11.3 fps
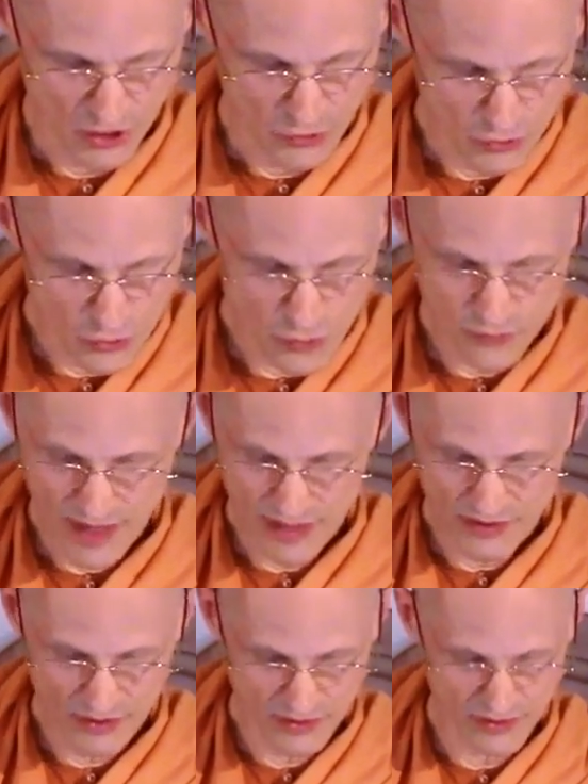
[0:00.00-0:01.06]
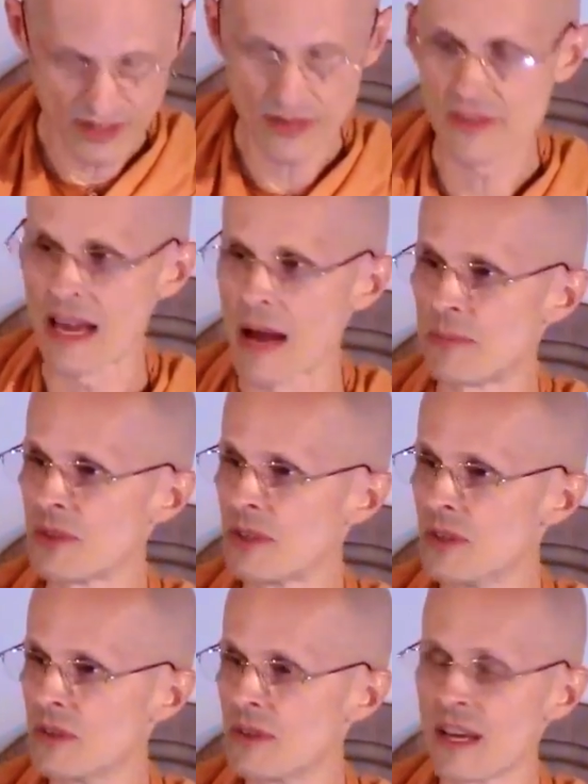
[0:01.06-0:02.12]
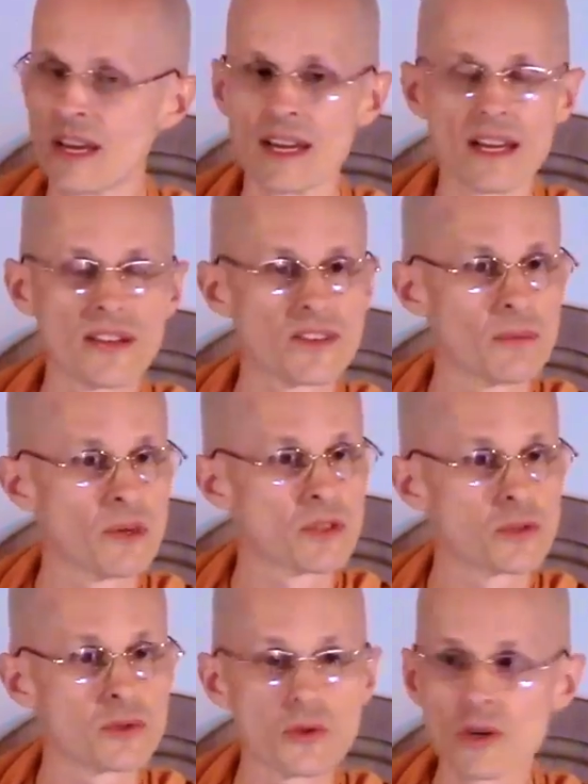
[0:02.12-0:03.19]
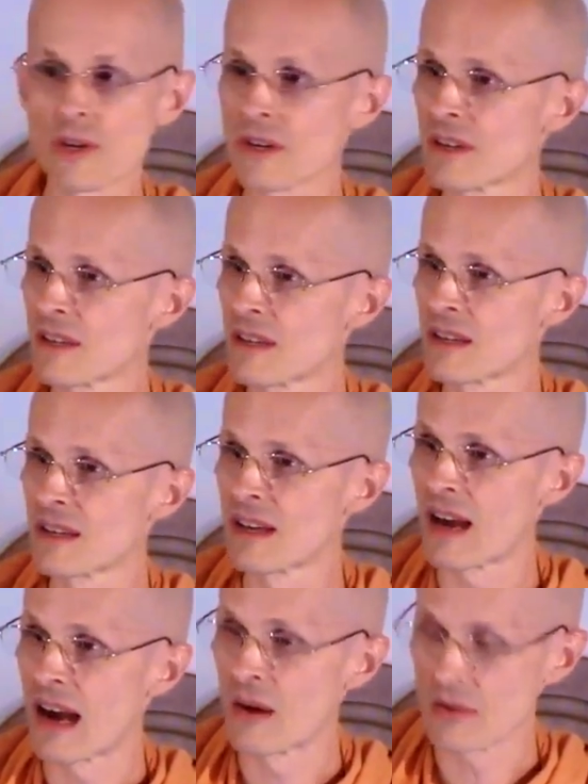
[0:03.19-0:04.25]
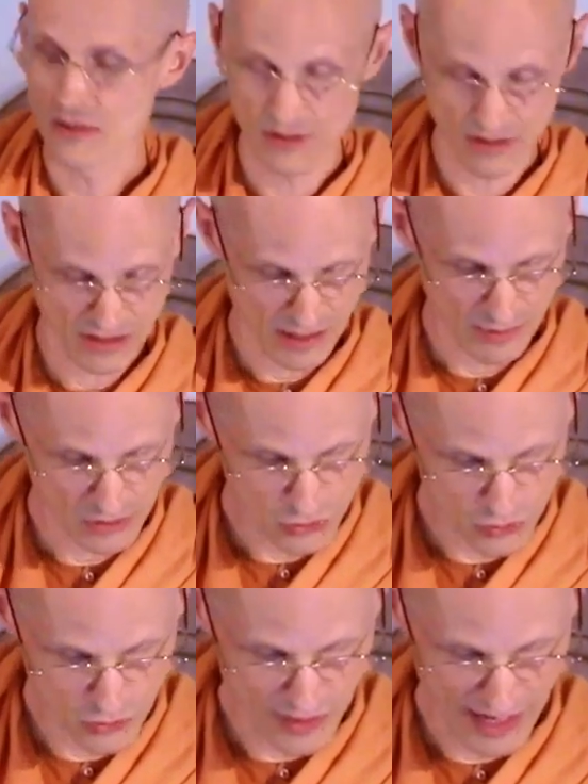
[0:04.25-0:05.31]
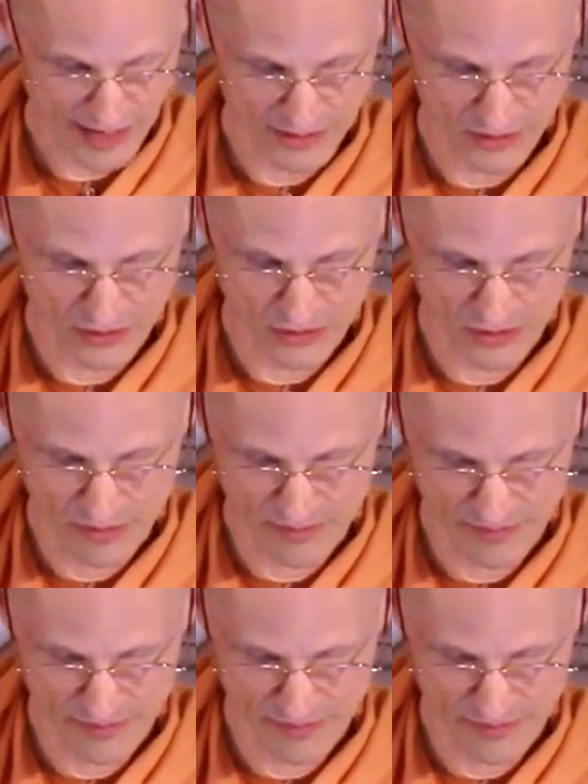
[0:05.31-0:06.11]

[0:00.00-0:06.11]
two faces of the absolute. It's a mature outlook, a mature attitude.